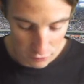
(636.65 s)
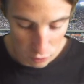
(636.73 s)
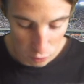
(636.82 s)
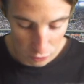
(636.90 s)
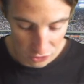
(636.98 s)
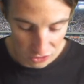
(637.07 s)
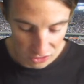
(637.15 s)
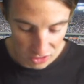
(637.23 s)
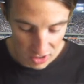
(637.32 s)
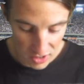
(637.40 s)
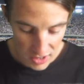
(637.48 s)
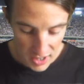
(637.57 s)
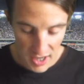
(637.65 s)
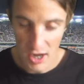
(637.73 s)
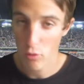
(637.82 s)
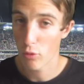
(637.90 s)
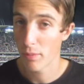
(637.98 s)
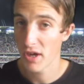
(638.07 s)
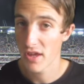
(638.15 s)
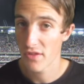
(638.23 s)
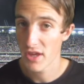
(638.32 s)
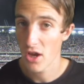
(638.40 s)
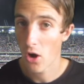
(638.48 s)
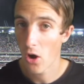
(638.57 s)
Of course, it will be
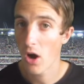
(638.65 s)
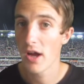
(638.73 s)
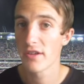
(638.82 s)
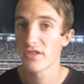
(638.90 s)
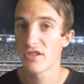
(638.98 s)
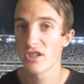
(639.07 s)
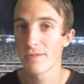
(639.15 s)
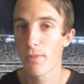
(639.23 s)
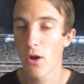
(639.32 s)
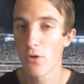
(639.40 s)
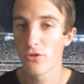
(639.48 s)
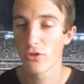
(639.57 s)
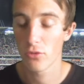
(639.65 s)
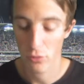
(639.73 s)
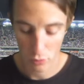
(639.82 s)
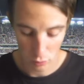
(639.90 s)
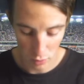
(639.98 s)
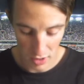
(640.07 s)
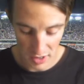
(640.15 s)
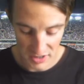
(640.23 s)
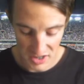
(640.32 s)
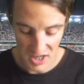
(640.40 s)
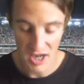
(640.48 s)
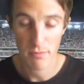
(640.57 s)
the highest disposal
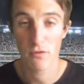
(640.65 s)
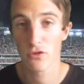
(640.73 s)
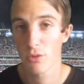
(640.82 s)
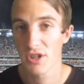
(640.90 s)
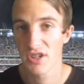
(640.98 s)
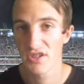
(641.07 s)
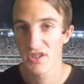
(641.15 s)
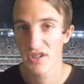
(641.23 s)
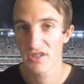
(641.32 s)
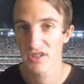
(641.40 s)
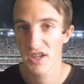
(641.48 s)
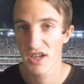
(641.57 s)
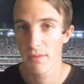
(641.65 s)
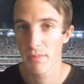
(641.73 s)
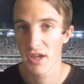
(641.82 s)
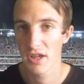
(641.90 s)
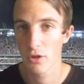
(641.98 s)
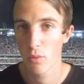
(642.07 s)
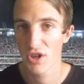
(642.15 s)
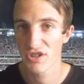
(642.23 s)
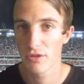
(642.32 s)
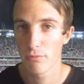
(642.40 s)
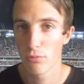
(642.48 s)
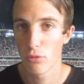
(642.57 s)
team of 2016 being the
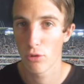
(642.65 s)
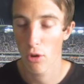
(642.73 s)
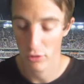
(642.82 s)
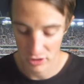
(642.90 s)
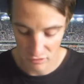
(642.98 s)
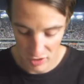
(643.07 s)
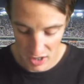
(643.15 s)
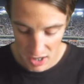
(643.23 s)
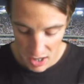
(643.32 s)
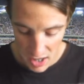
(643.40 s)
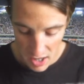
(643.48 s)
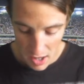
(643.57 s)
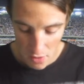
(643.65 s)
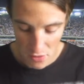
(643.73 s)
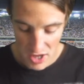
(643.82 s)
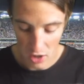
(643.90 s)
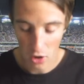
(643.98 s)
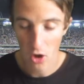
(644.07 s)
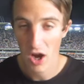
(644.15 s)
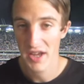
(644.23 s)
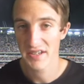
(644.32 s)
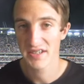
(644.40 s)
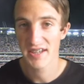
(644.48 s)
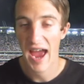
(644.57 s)
Western Bulldogs v the
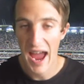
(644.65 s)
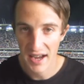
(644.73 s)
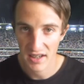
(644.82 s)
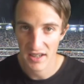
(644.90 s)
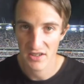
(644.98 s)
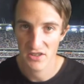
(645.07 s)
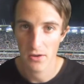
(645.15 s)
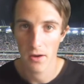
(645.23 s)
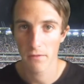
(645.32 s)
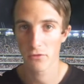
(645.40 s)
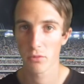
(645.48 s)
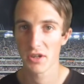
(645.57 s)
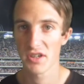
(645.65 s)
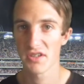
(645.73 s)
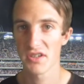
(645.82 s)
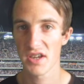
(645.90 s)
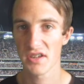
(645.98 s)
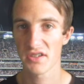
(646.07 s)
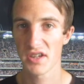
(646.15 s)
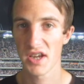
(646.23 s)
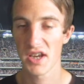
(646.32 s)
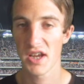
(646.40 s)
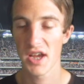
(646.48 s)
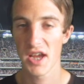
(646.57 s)
highest tackling side of
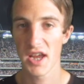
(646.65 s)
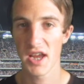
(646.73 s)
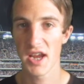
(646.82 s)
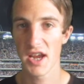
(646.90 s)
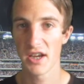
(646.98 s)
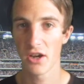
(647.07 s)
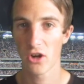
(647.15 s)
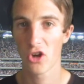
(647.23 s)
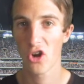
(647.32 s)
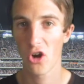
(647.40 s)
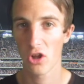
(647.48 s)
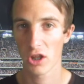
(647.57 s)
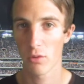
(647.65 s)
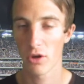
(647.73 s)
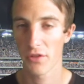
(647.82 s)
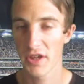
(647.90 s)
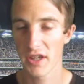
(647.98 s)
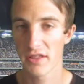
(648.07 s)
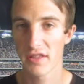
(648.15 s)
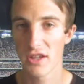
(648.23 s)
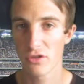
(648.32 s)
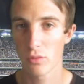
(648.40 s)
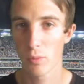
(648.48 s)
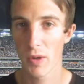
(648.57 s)
2016 in Collingwood. I think
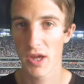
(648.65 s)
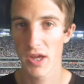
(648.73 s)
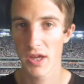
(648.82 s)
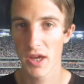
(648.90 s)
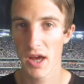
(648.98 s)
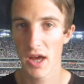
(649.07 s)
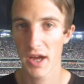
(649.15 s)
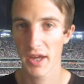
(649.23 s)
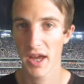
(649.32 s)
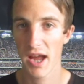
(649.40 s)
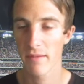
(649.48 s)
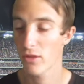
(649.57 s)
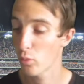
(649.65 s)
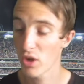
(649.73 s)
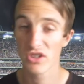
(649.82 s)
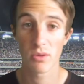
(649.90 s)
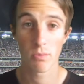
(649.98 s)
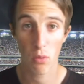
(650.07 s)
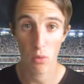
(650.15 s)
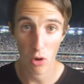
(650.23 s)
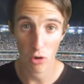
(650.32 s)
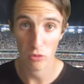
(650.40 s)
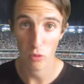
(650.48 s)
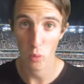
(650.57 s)
this will be a game that the Western
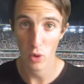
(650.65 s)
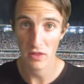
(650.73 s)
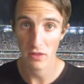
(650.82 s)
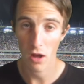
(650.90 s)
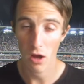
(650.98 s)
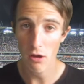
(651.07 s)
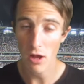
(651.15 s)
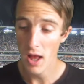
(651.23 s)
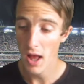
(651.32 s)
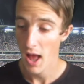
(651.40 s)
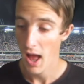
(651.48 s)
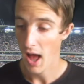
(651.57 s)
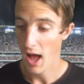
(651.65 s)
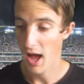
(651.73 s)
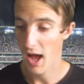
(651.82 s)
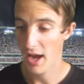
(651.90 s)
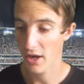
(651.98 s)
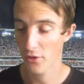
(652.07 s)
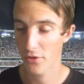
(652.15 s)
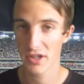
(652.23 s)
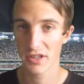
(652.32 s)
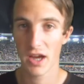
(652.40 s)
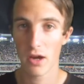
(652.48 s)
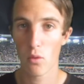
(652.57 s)
Bulldogs will win though, and I
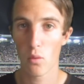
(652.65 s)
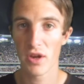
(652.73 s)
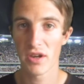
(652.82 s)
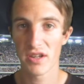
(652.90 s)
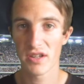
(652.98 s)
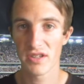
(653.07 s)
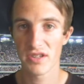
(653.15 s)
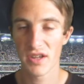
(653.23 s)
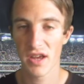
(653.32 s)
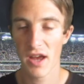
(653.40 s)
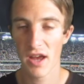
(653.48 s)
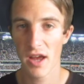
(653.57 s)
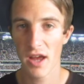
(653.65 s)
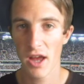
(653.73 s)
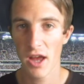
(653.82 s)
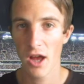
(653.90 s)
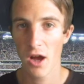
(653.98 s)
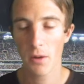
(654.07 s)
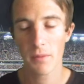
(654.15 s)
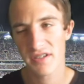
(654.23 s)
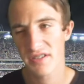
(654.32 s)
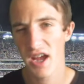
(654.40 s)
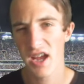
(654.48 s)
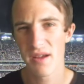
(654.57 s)
think they will win it, I'm going
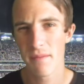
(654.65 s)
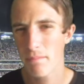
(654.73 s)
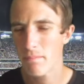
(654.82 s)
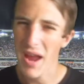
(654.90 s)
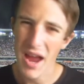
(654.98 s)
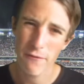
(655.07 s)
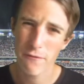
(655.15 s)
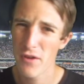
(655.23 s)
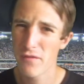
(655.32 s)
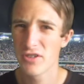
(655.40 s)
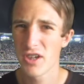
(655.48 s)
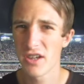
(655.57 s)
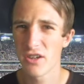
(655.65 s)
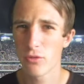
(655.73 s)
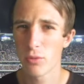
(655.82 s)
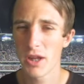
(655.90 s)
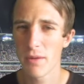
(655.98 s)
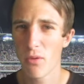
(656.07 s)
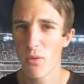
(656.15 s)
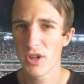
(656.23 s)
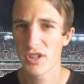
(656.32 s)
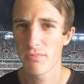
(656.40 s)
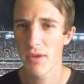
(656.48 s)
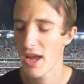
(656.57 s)
to say about 15 to 20
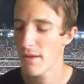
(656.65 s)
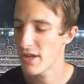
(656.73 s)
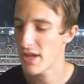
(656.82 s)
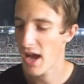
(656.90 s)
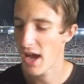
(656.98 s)
points maybe.